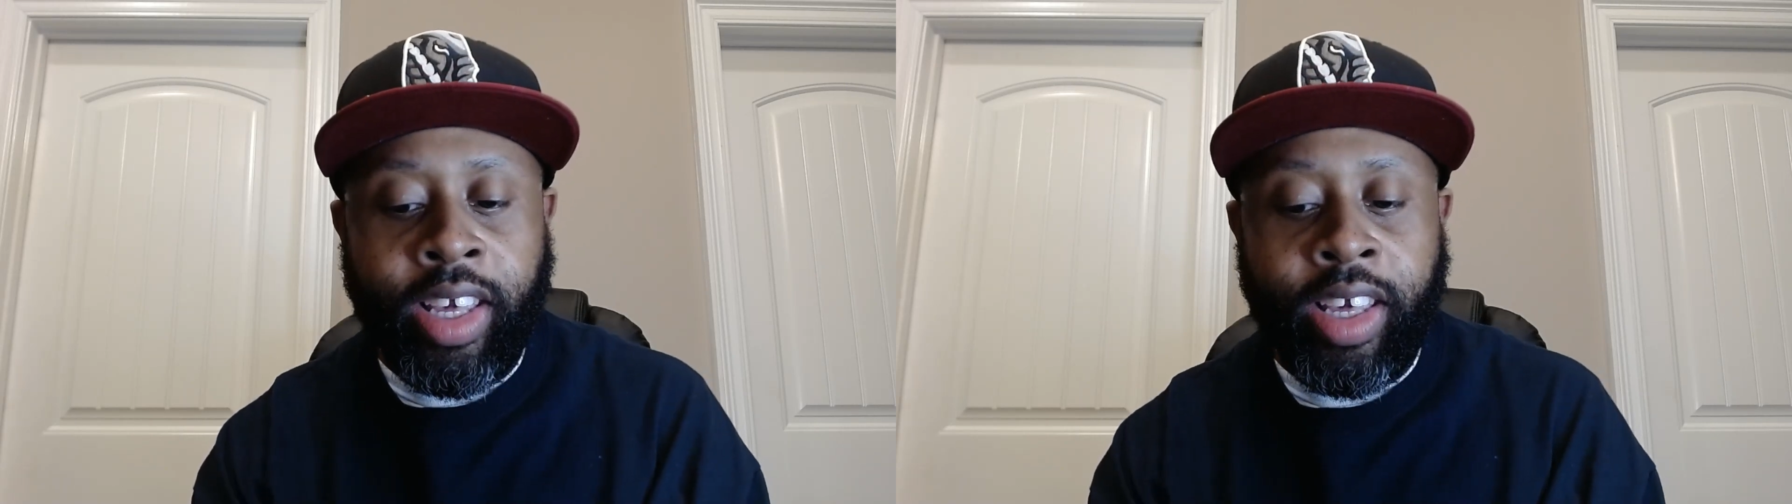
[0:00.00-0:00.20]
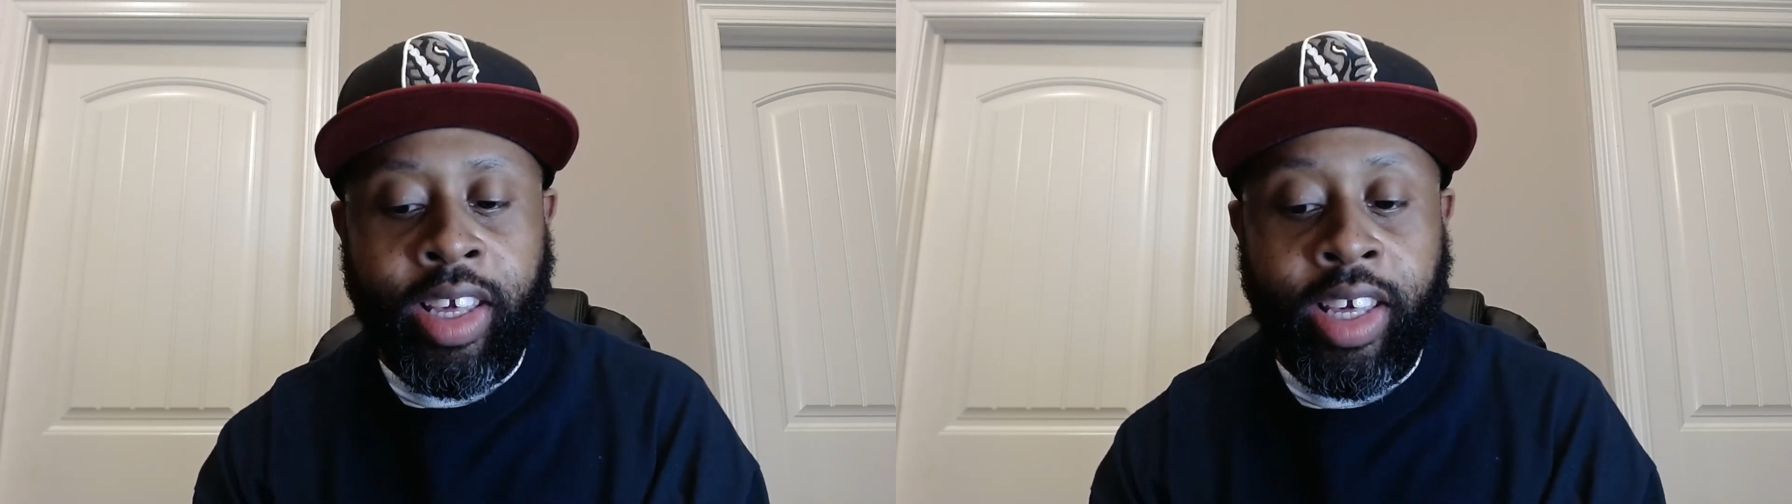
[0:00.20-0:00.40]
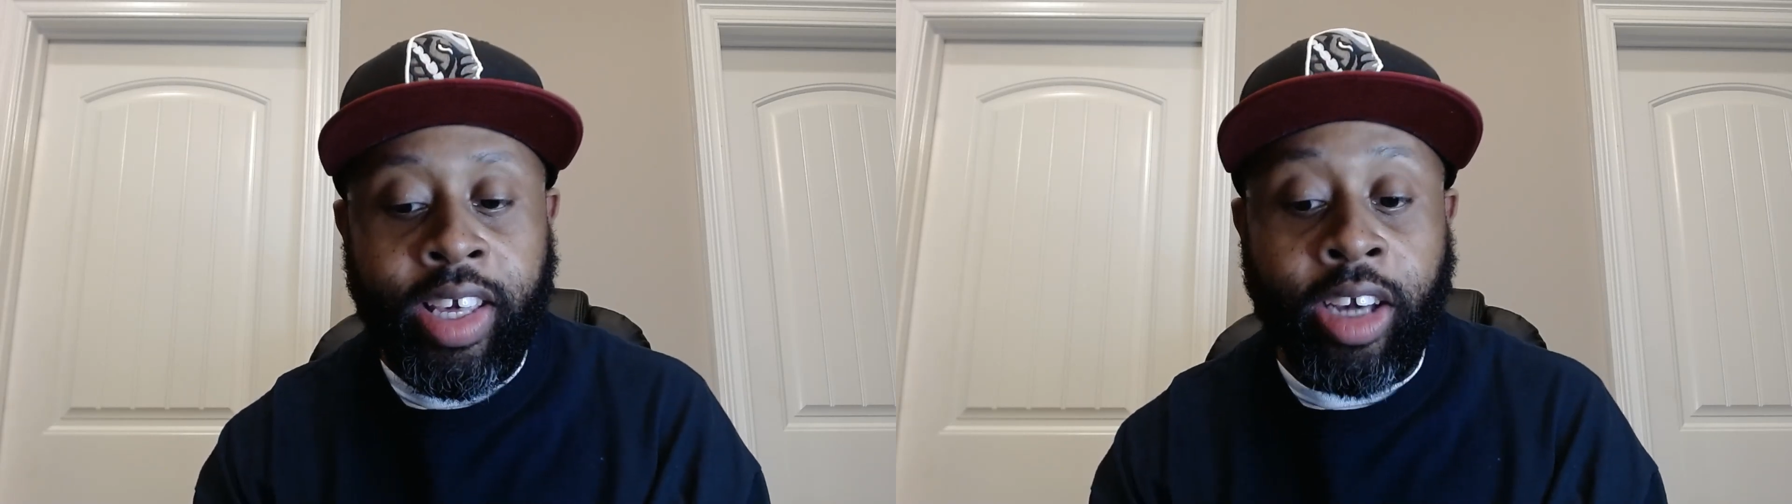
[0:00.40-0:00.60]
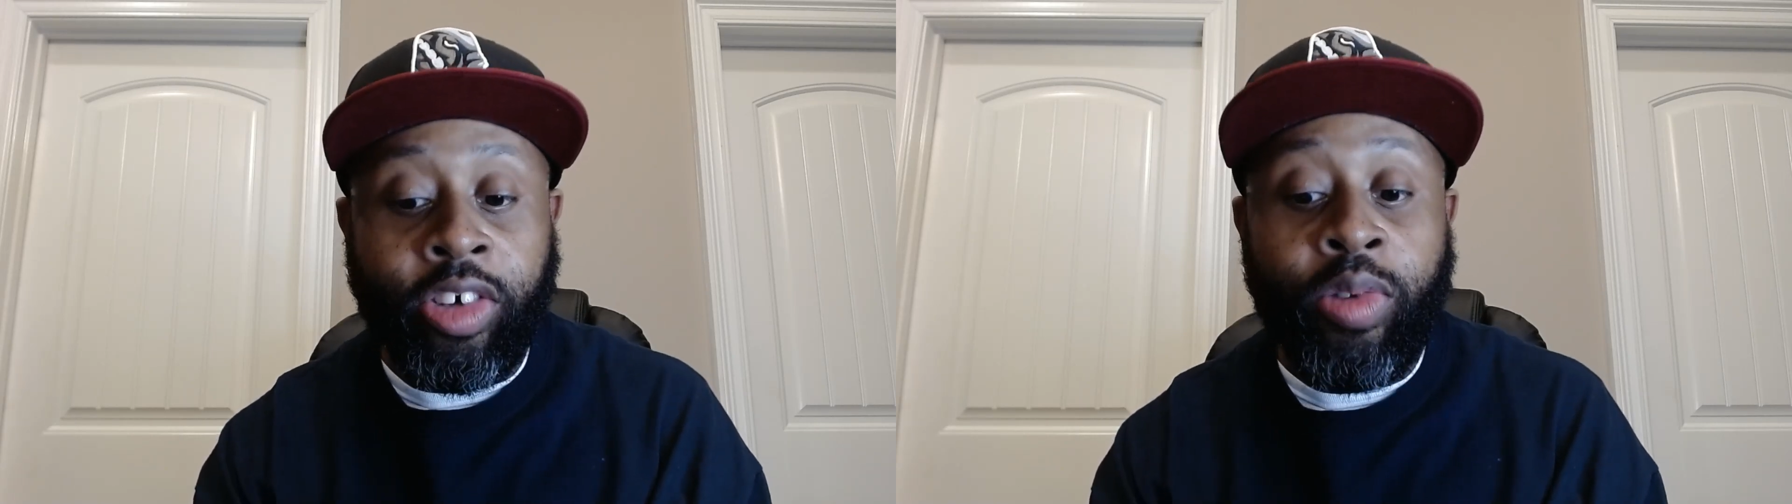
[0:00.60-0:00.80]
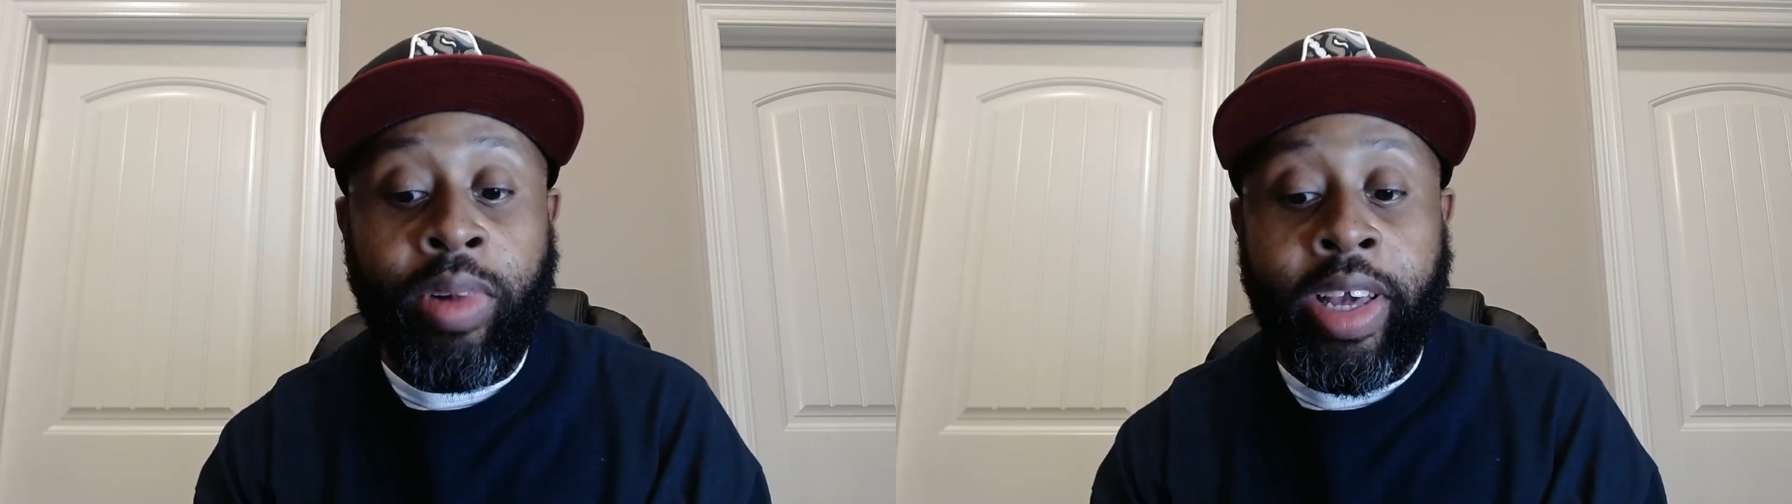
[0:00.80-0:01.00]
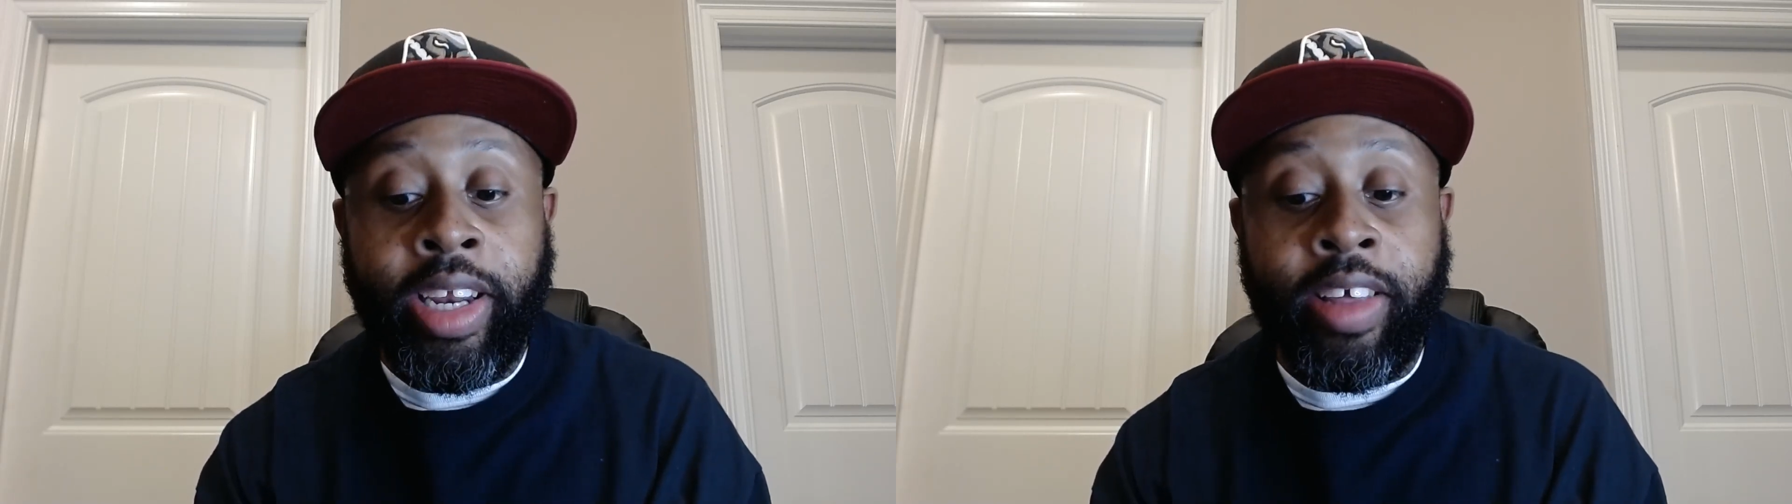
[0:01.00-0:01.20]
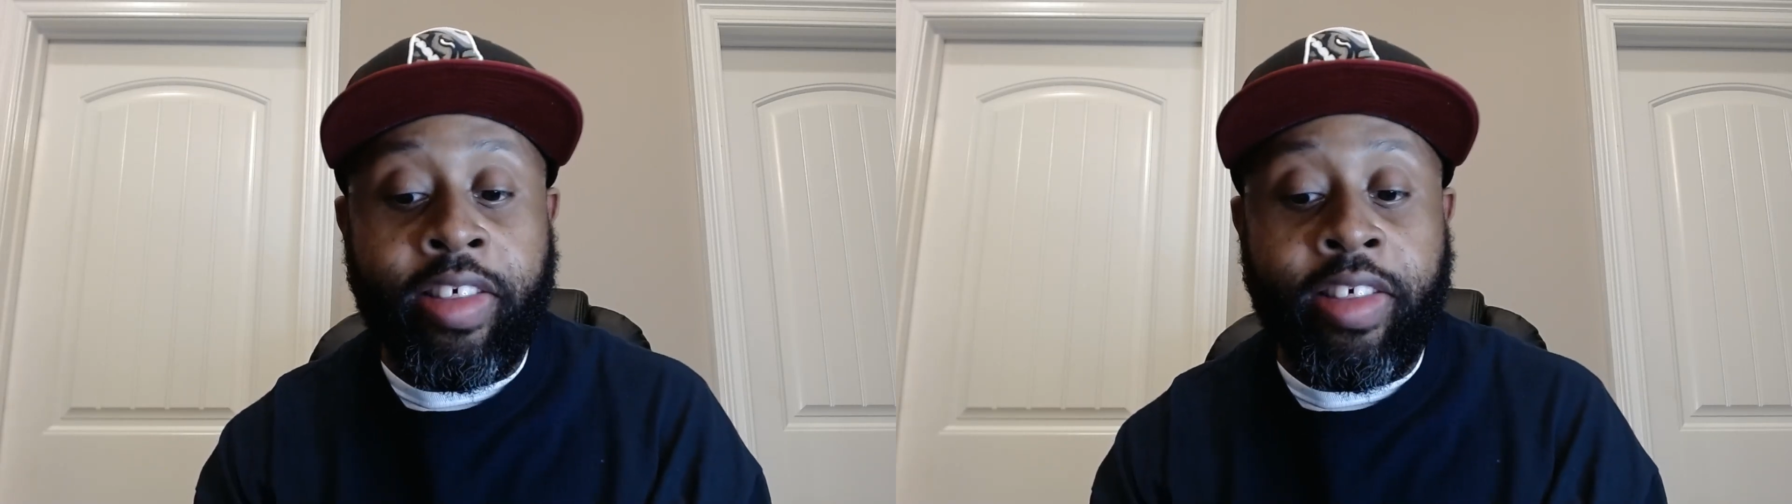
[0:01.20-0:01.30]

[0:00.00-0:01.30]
he accumulated